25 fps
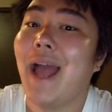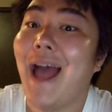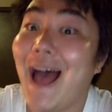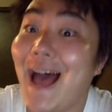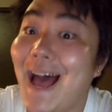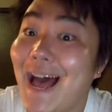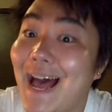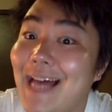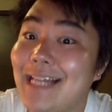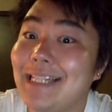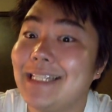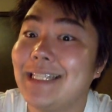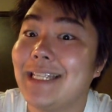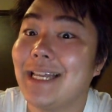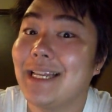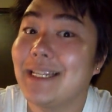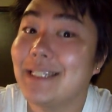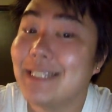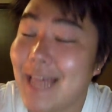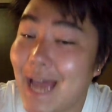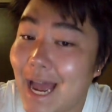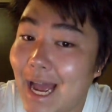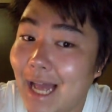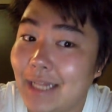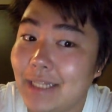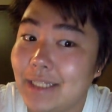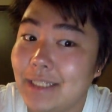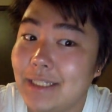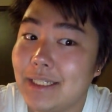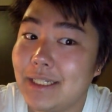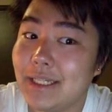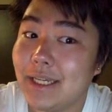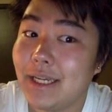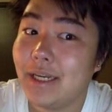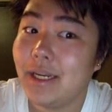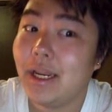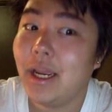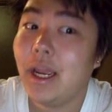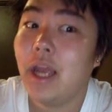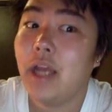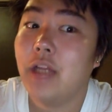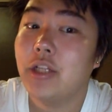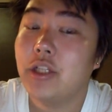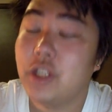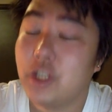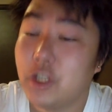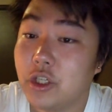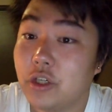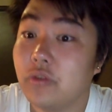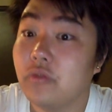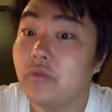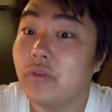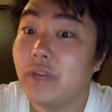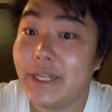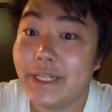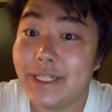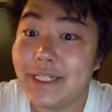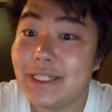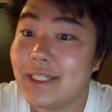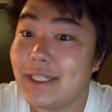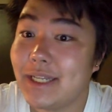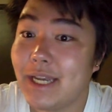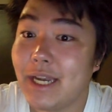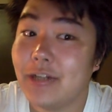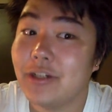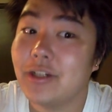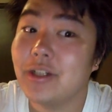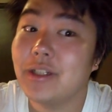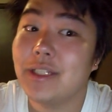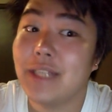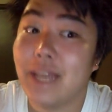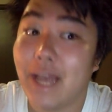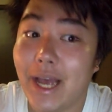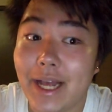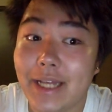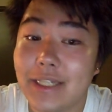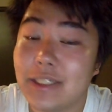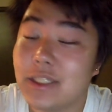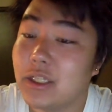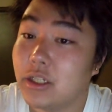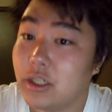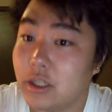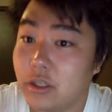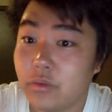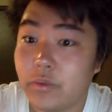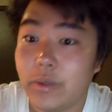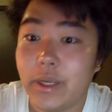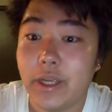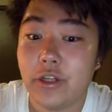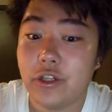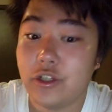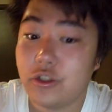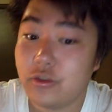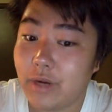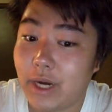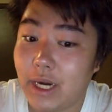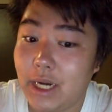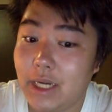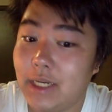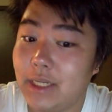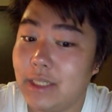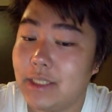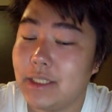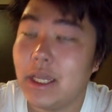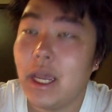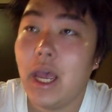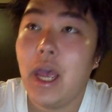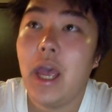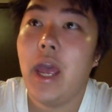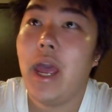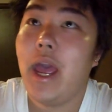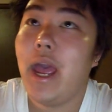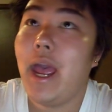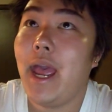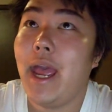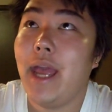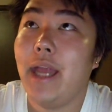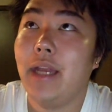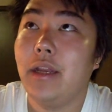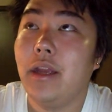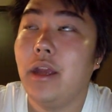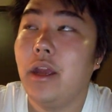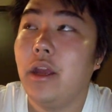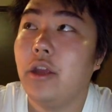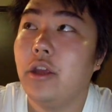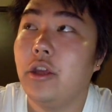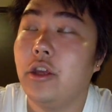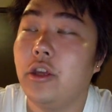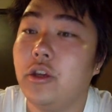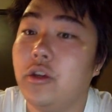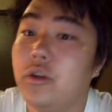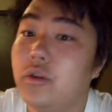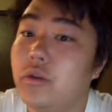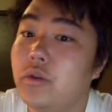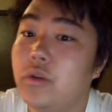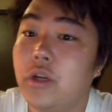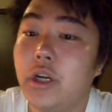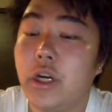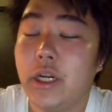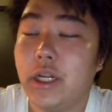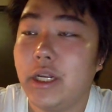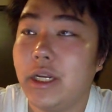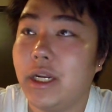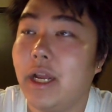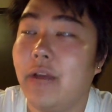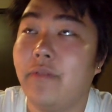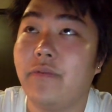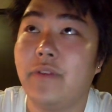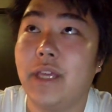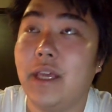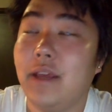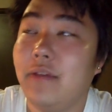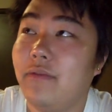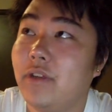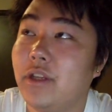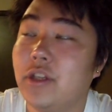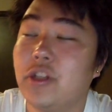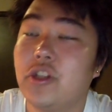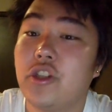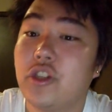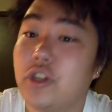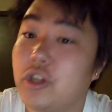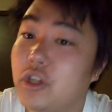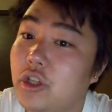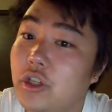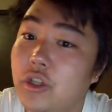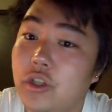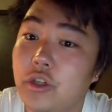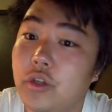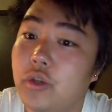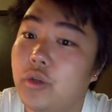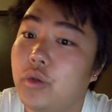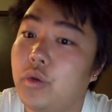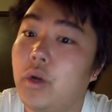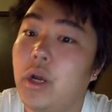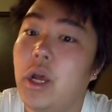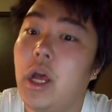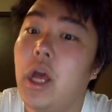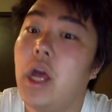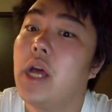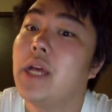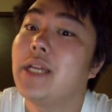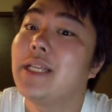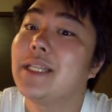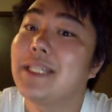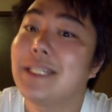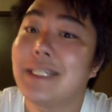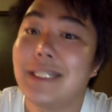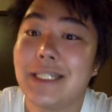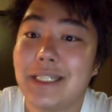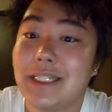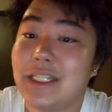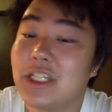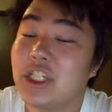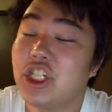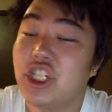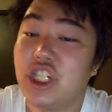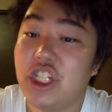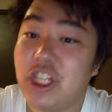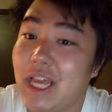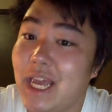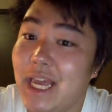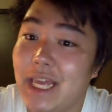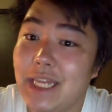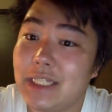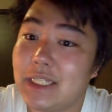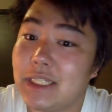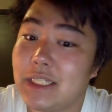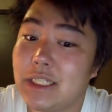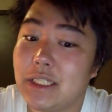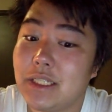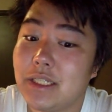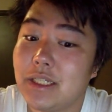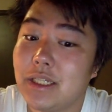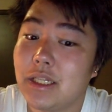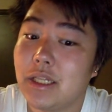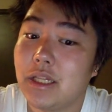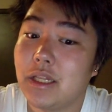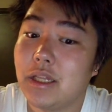as talented to Korean standards as the Korean trainees, and you couldn't have given two shits.